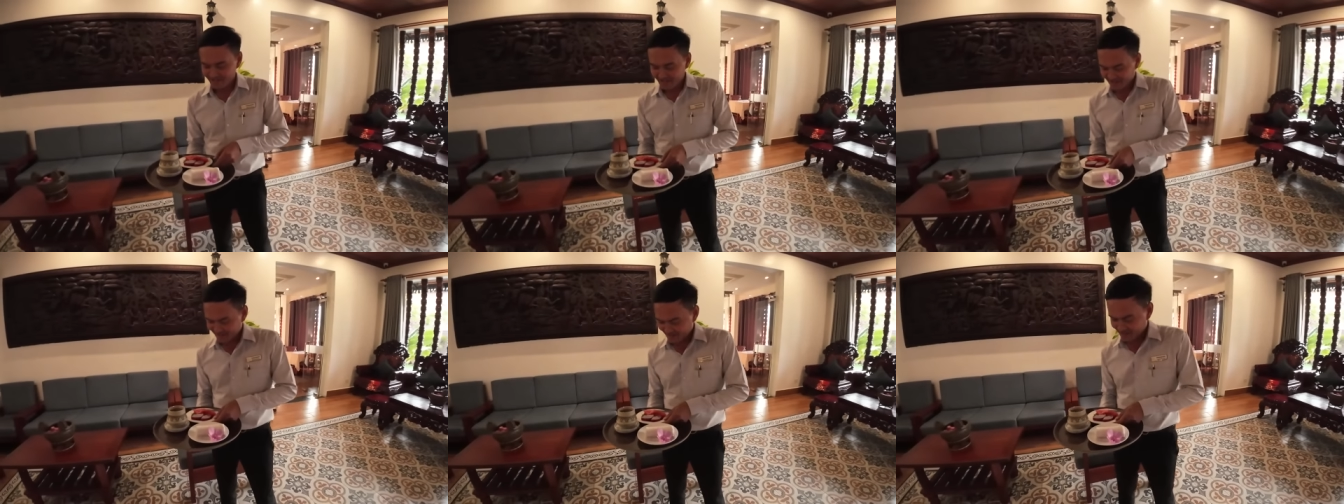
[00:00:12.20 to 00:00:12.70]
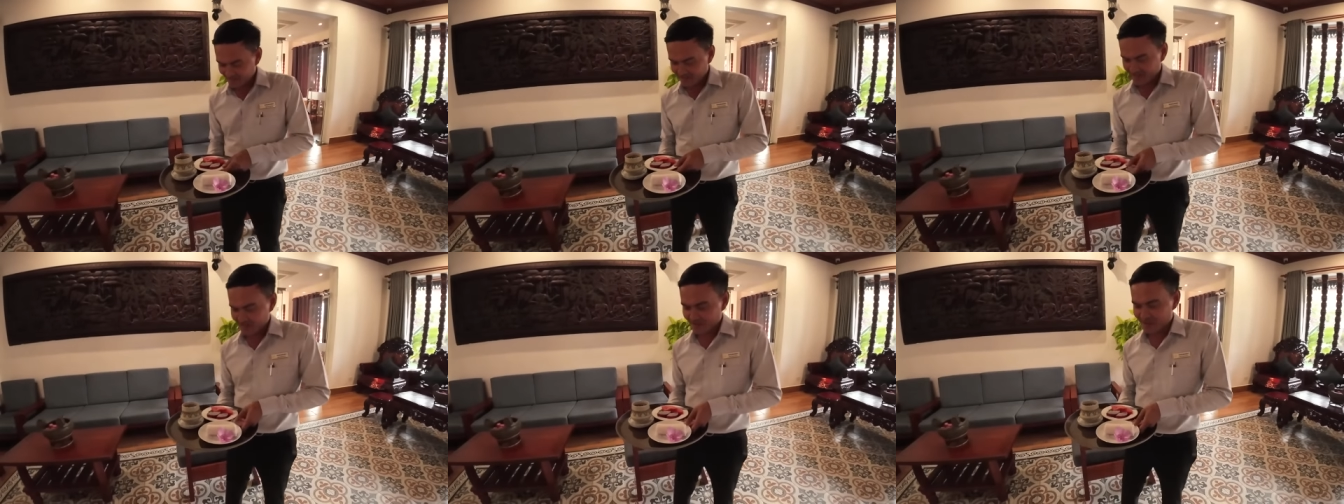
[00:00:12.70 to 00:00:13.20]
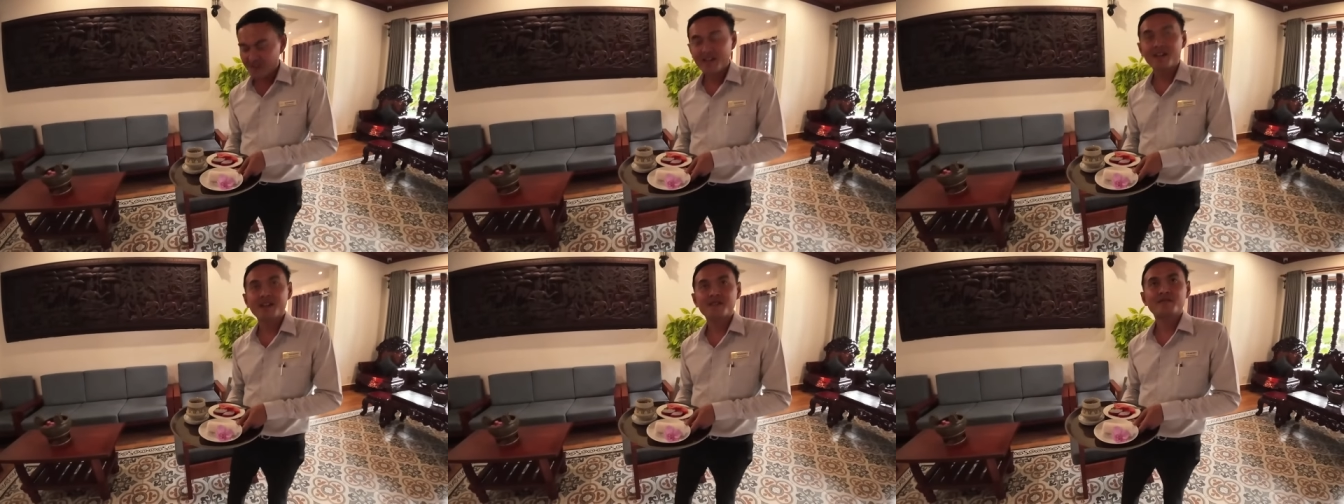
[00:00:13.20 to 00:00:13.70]
Nice. Thank you so
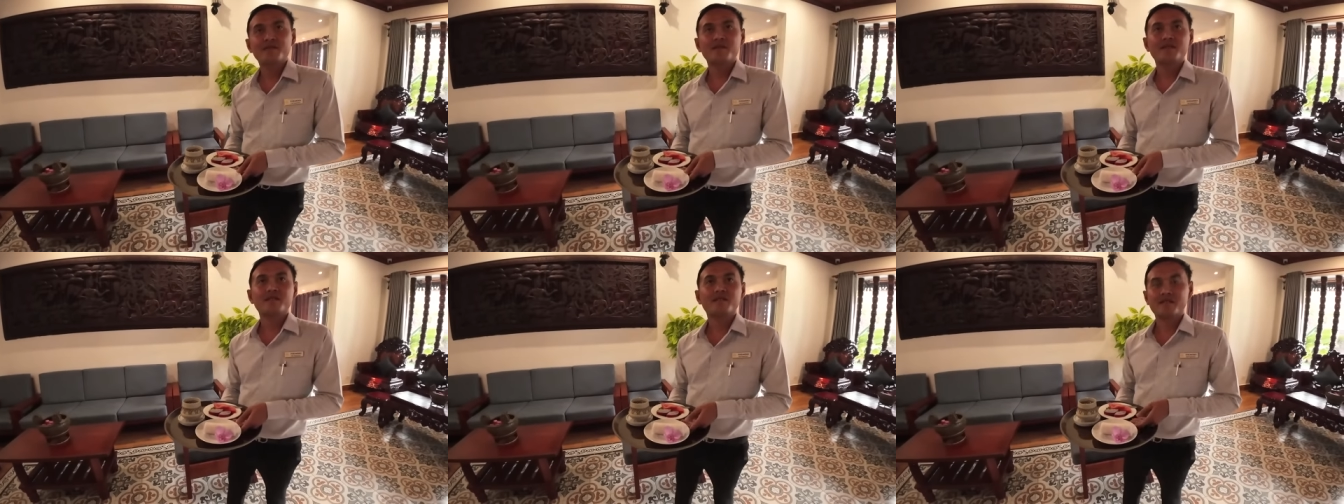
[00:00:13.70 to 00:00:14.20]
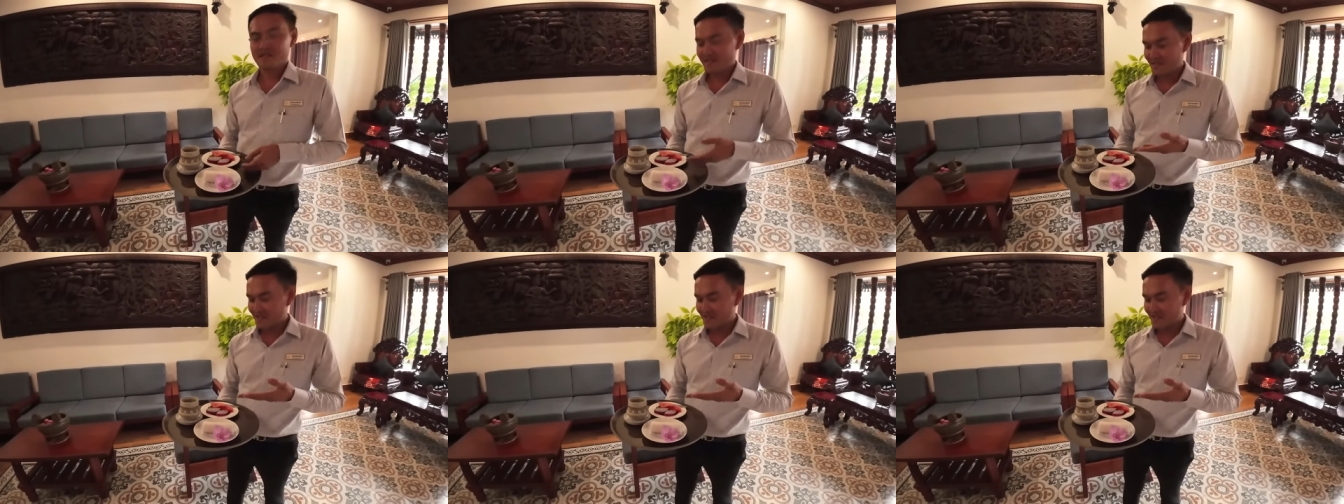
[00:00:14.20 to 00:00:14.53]
much. A nice warm welcome.